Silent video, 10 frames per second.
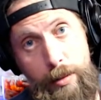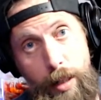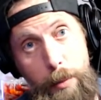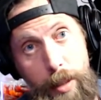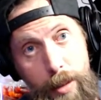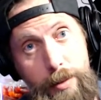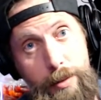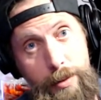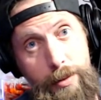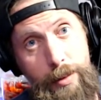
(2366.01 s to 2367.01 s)
I mean,
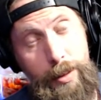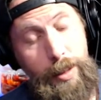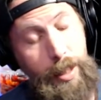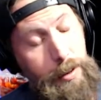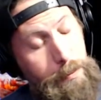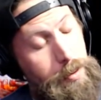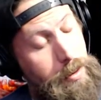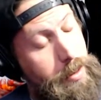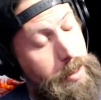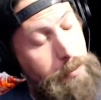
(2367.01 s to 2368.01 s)
and
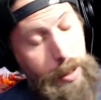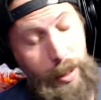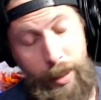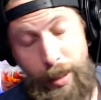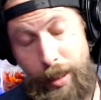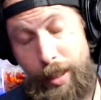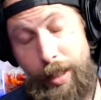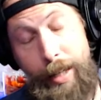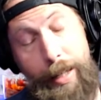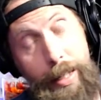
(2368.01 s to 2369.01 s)
believe me,
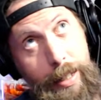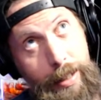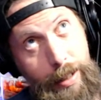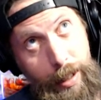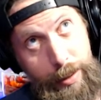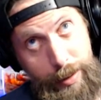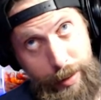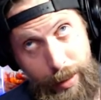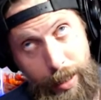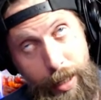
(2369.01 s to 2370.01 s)
it cost a
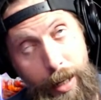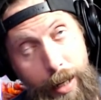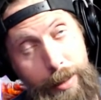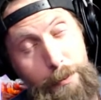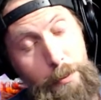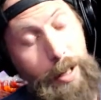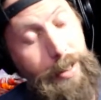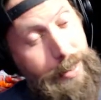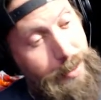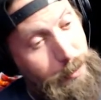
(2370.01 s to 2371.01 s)
lot of
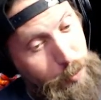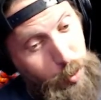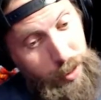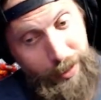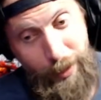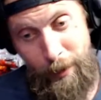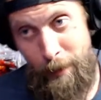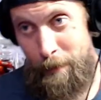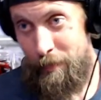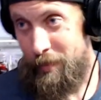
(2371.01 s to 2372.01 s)
money to put
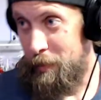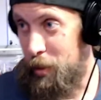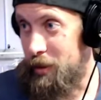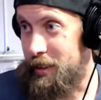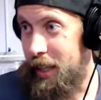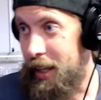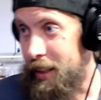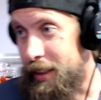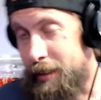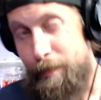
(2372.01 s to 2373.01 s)
put that
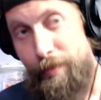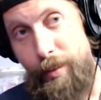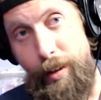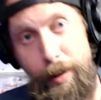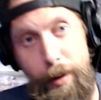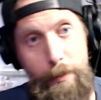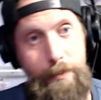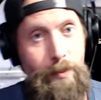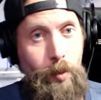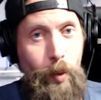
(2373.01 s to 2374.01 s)
in. Um,
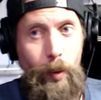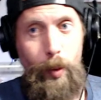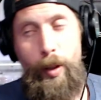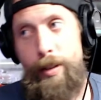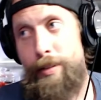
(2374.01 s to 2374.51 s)
woo.